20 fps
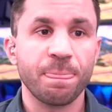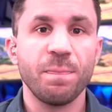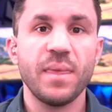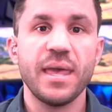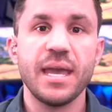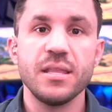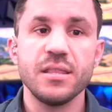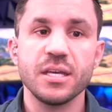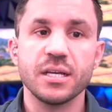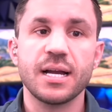
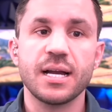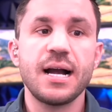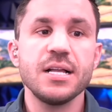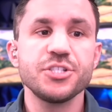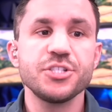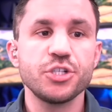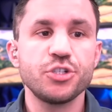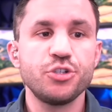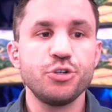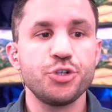And the
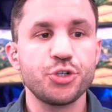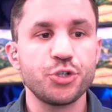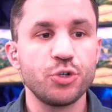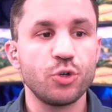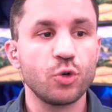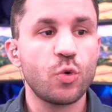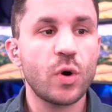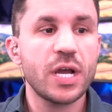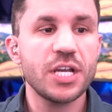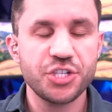constitutional
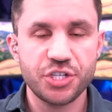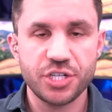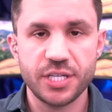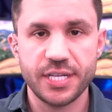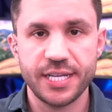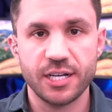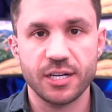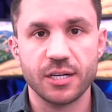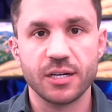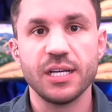question
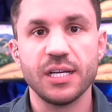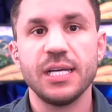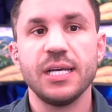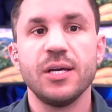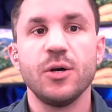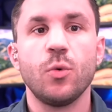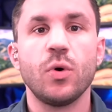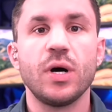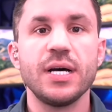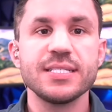here
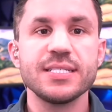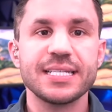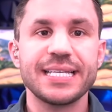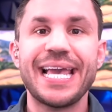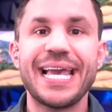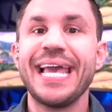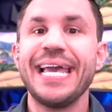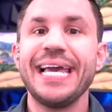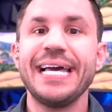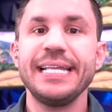was
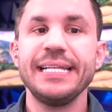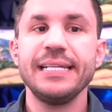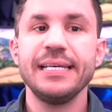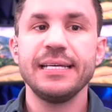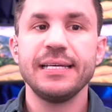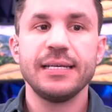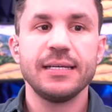can